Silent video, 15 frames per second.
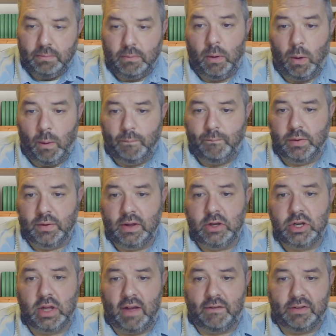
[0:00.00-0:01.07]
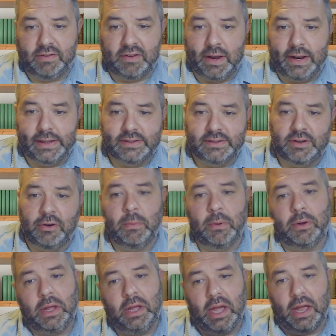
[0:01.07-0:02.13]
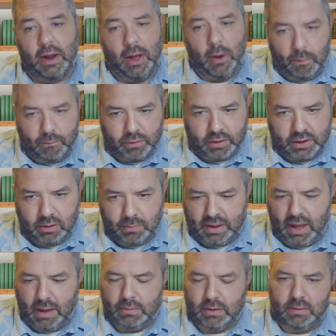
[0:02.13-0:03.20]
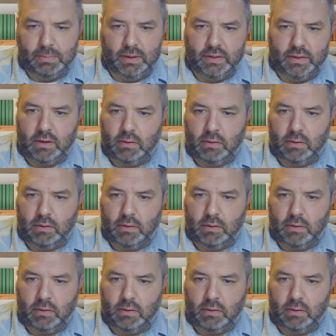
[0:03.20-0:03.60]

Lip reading: hopefully she'll have a signing ceremony, and hopefully you'll be able to be there